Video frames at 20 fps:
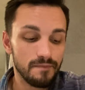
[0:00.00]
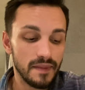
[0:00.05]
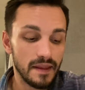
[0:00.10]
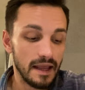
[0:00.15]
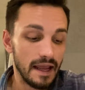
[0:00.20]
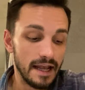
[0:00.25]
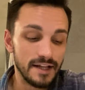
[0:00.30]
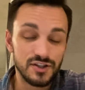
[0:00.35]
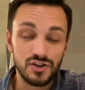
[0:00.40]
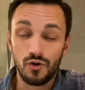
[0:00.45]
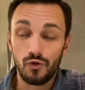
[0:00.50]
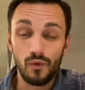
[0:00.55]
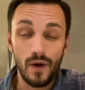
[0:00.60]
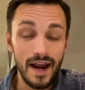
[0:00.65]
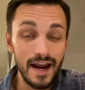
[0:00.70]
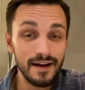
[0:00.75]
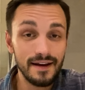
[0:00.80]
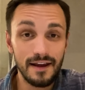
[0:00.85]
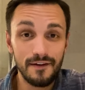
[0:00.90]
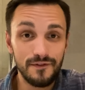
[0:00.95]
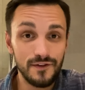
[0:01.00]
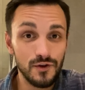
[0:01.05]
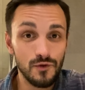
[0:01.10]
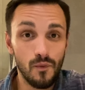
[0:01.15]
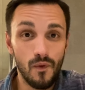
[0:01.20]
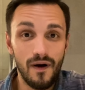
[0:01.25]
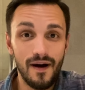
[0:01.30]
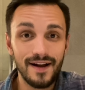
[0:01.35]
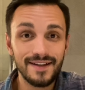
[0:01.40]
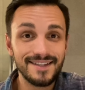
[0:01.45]
it's great if you
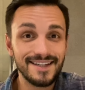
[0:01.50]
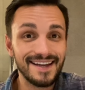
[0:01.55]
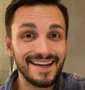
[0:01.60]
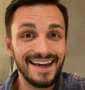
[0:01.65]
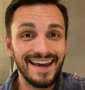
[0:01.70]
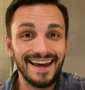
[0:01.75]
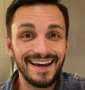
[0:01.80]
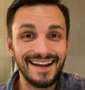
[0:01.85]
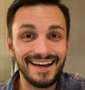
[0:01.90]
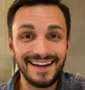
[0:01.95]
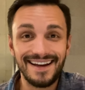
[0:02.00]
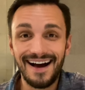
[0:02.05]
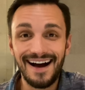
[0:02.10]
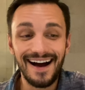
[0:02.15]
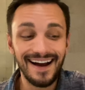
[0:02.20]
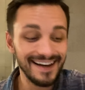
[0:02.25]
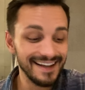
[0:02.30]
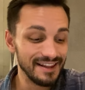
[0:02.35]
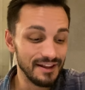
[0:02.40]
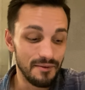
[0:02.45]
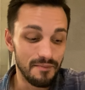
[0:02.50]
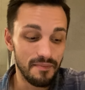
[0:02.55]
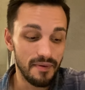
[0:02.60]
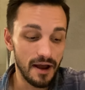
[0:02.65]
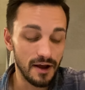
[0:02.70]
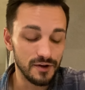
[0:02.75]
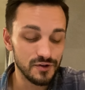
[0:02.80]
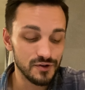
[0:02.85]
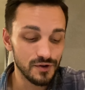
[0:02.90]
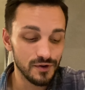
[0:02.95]
want to get it on in the
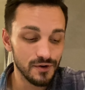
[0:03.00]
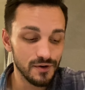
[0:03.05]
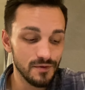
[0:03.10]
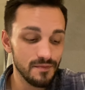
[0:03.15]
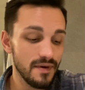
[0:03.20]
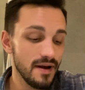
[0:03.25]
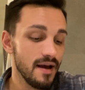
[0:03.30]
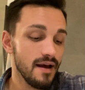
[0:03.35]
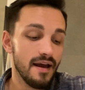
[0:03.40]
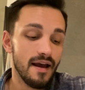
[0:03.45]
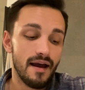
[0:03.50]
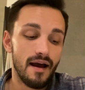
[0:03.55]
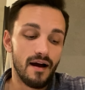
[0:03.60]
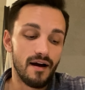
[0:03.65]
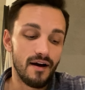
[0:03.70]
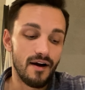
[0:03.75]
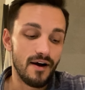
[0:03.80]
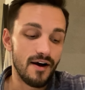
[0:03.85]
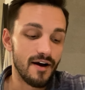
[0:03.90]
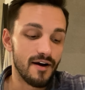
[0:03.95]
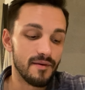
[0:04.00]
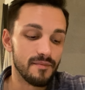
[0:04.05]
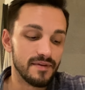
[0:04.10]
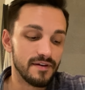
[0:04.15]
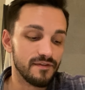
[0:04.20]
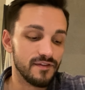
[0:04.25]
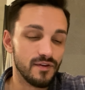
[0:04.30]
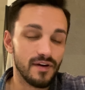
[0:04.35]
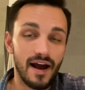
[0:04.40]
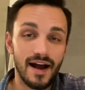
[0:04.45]
bedroom,
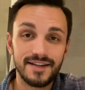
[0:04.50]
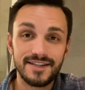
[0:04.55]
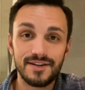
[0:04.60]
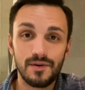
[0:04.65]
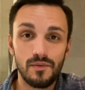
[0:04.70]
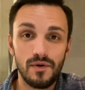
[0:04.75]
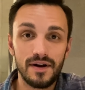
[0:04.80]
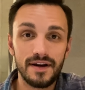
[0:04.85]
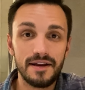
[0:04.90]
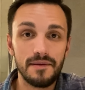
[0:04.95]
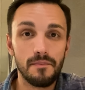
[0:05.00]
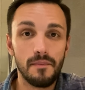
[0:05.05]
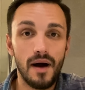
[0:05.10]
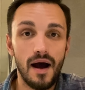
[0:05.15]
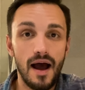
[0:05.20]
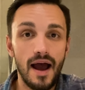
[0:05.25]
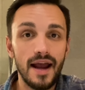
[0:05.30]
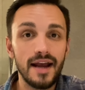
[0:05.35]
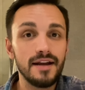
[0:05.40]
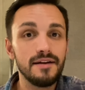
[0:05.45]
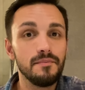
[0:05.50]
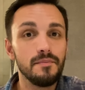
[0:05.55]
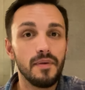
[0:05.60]
if you got someone in mind,